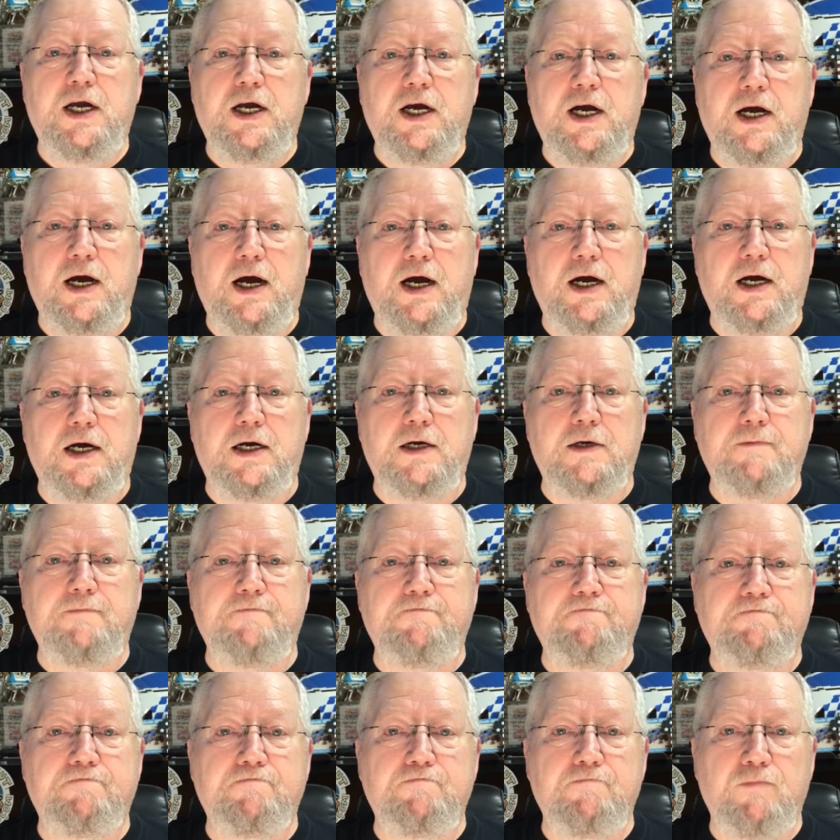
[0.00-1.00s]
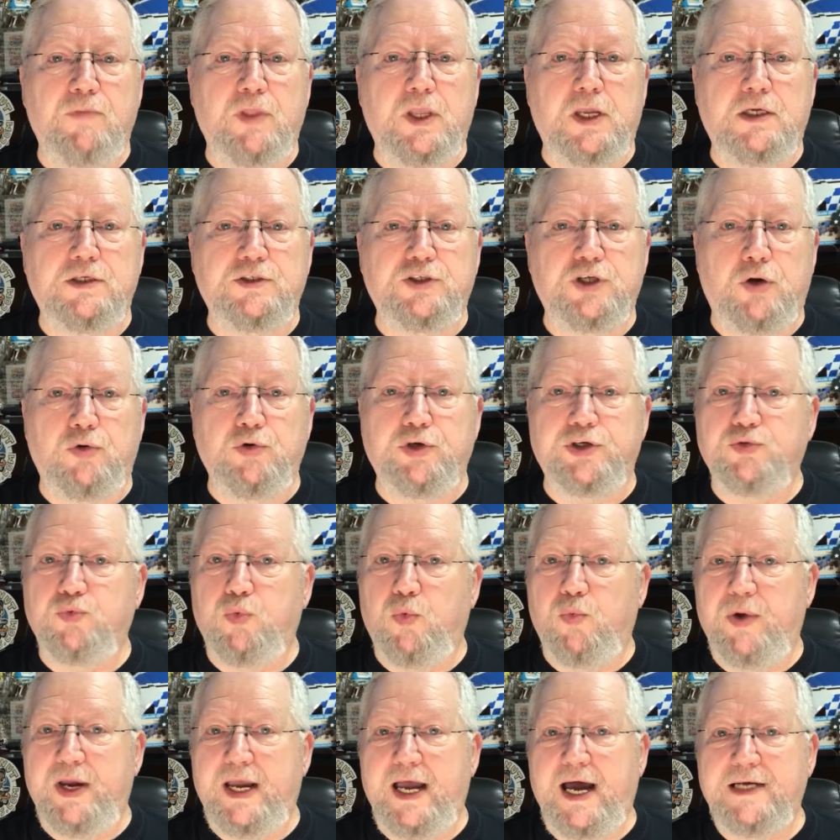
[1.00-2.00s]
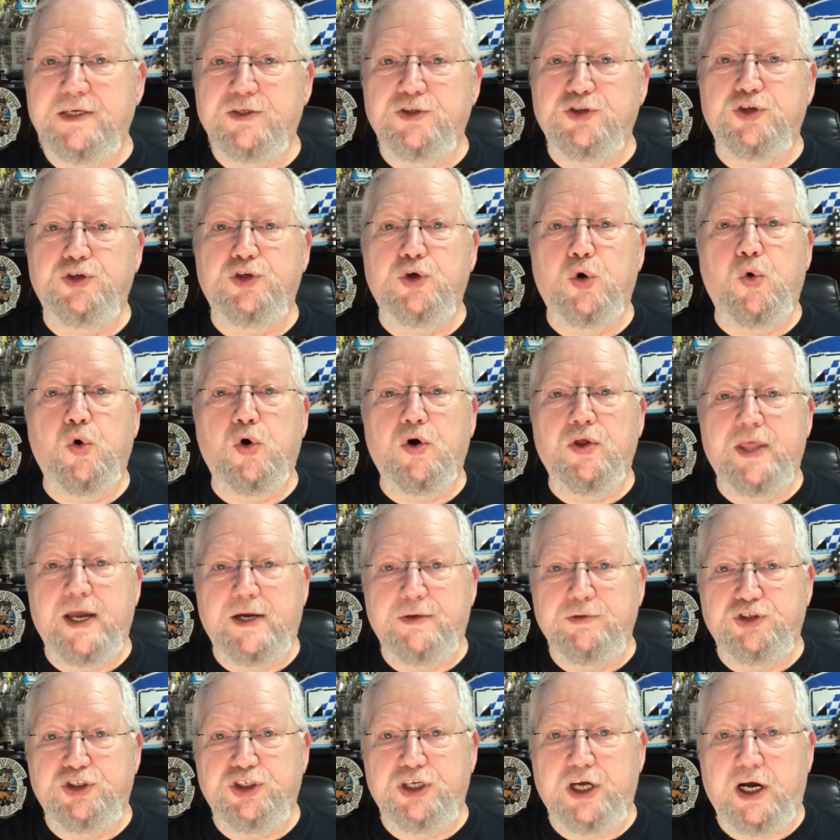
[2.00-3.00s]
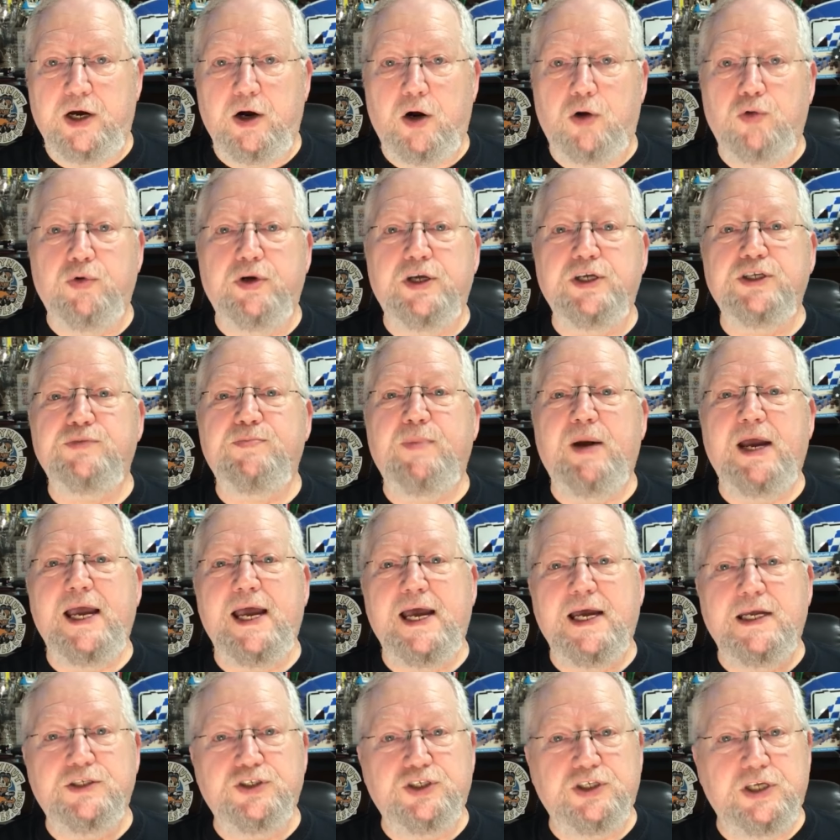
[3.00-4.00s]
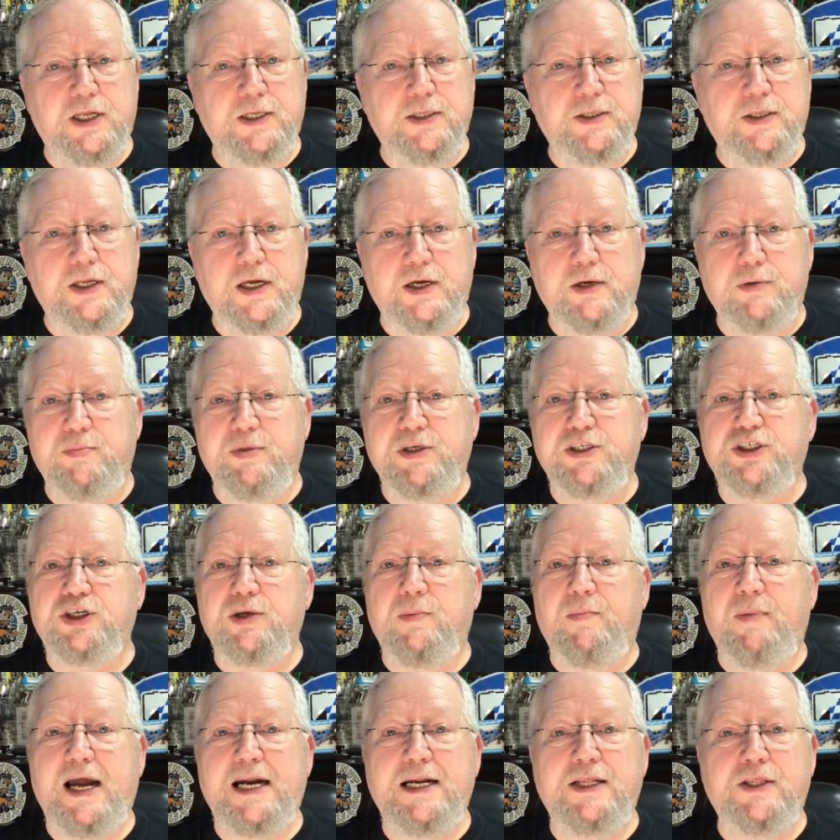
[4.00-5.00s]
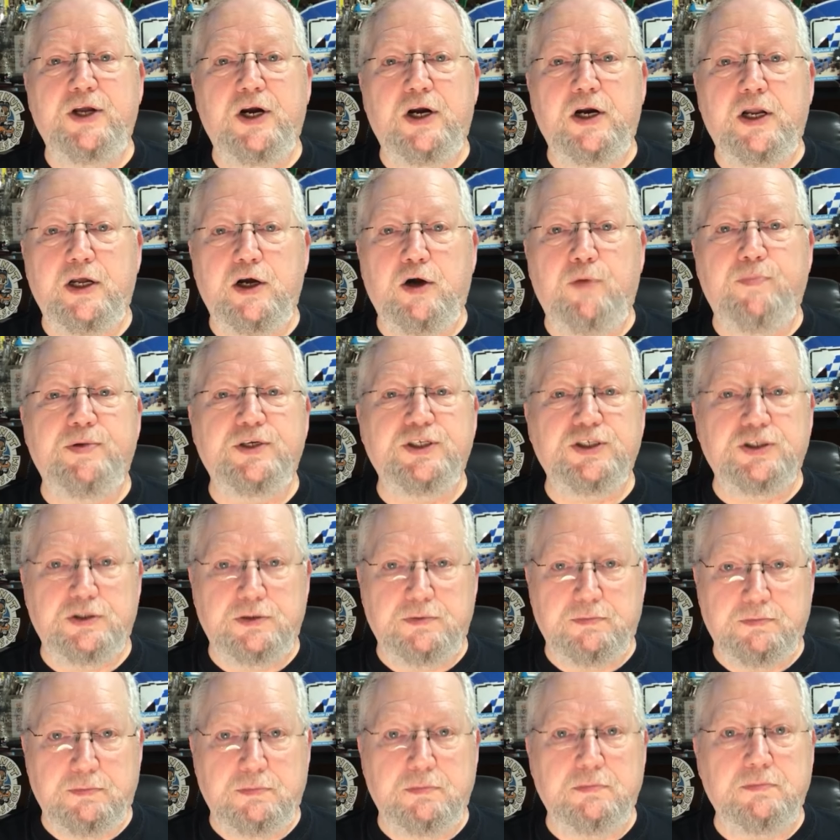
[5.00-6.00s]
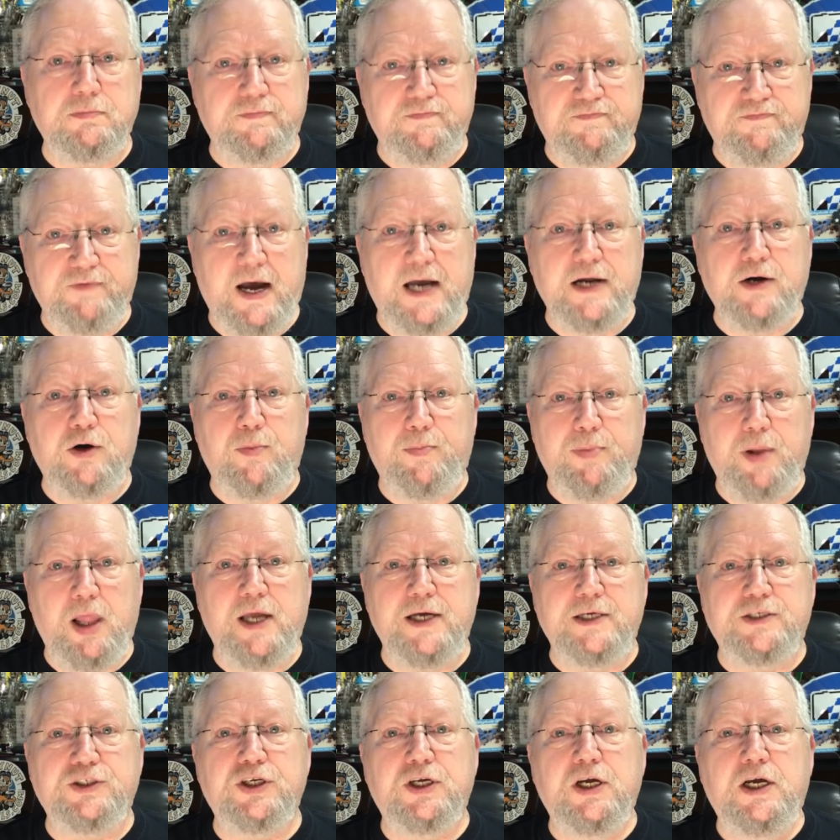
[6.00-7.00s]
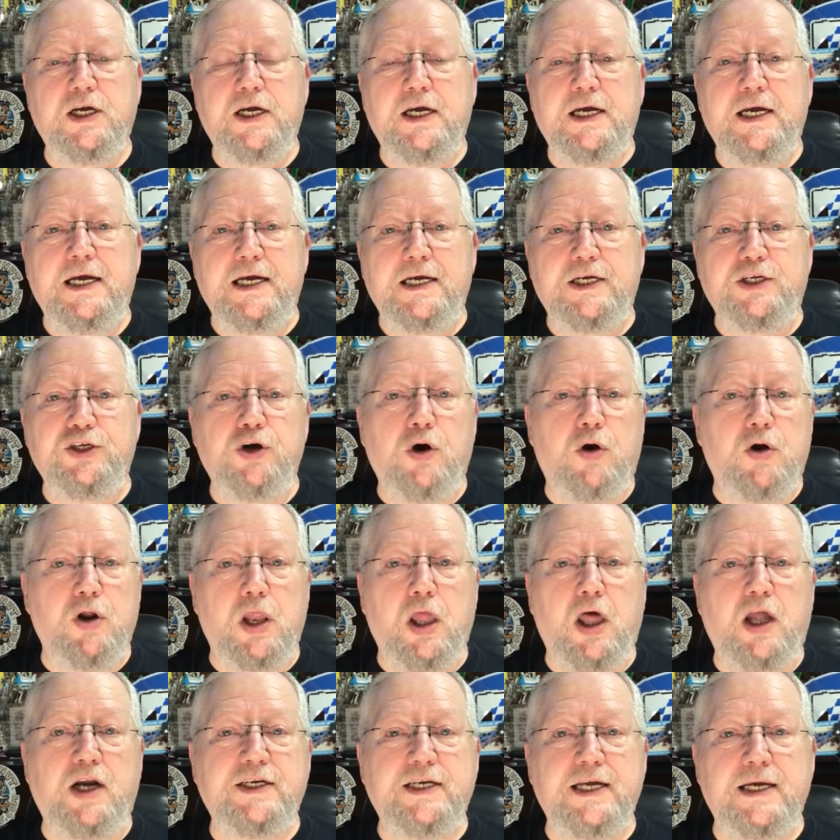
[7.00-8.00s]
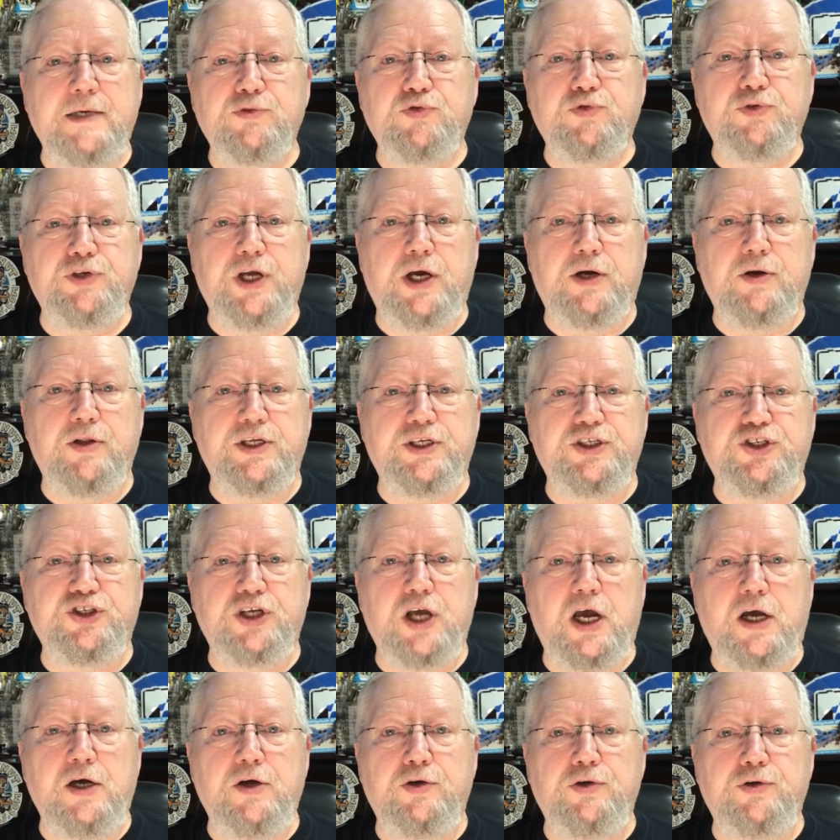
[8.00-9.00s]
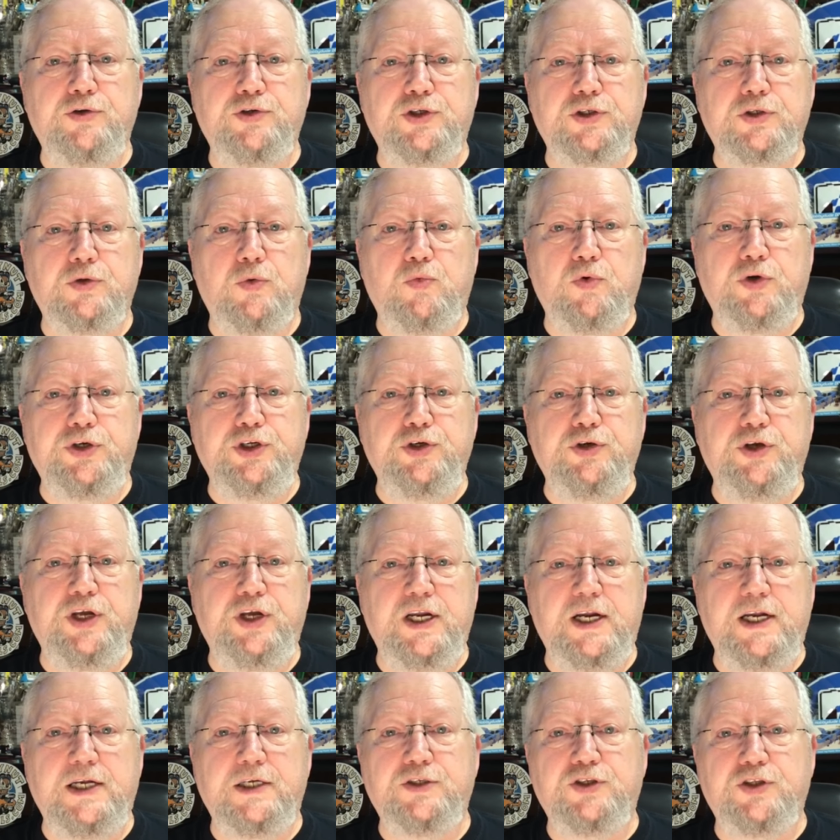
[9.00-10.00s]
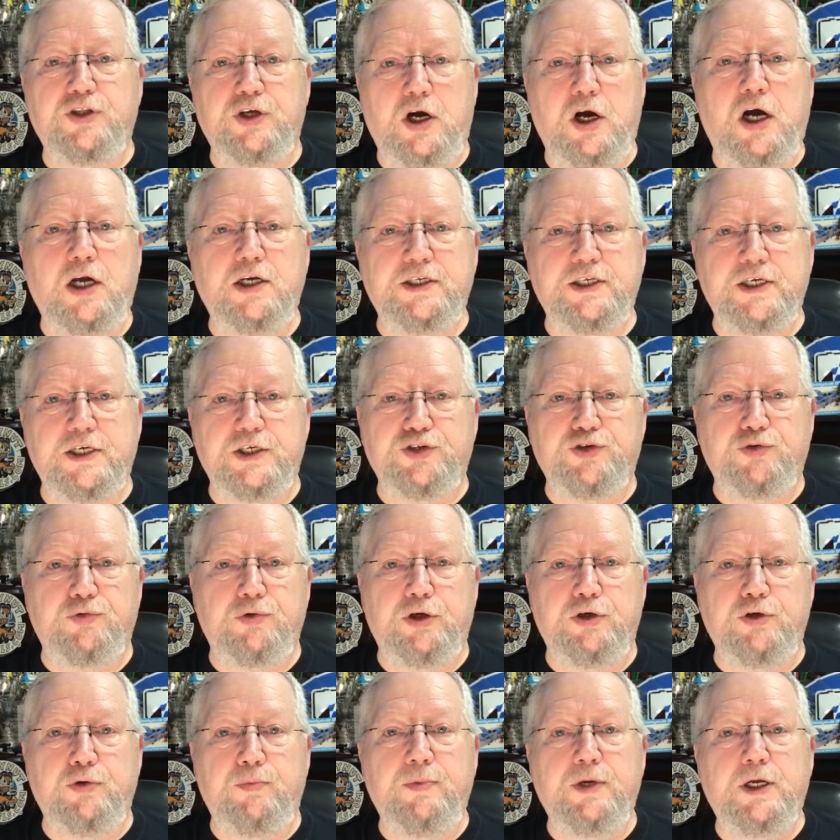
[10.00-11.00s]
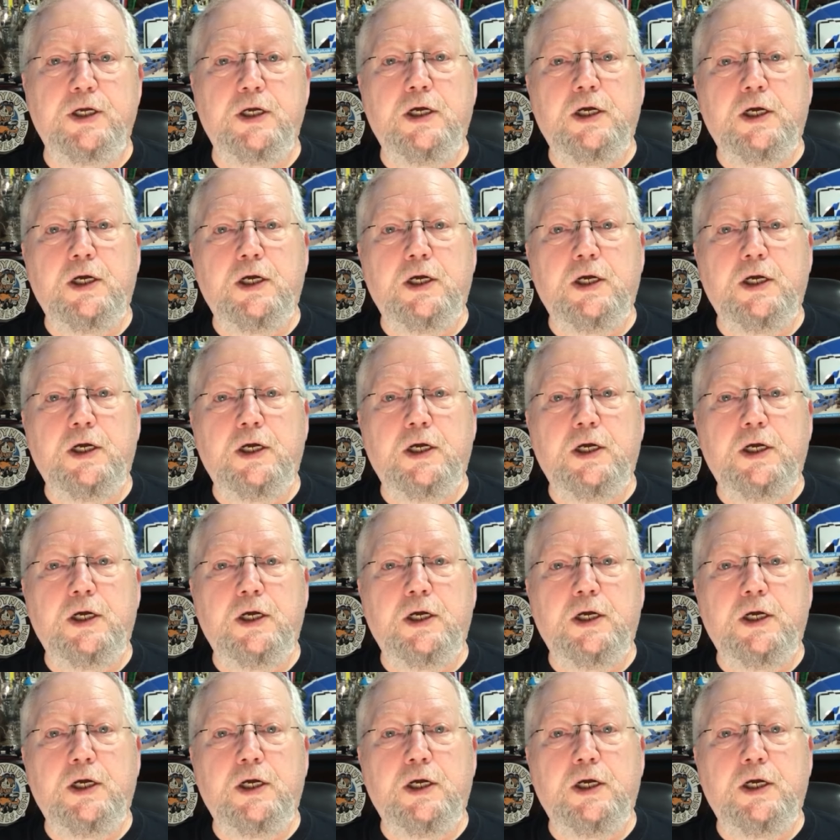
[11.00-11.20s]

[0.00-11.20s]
Told us when we got to the door, they'd check our wristbands and there'd be somebody there to help us find our place. You know, a lot of times when you go to these shows, when you get into the contest room,